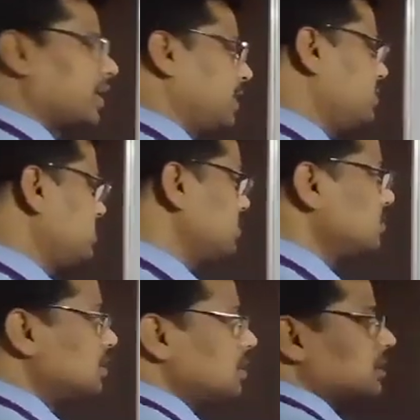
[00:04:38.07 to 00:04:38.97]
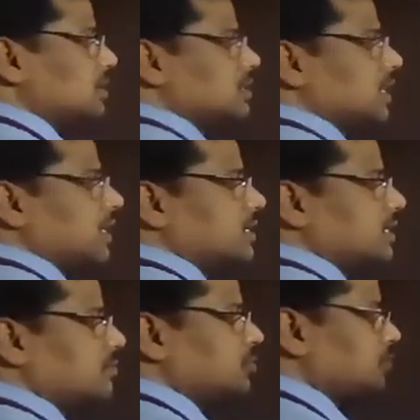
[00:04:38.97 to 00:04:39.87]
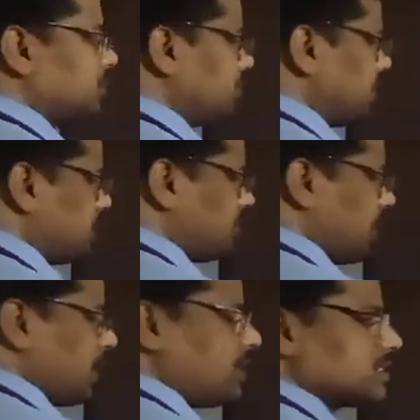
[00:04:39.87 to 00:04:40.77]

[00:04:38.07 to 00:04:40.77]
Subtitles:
Again this LCM should be divided by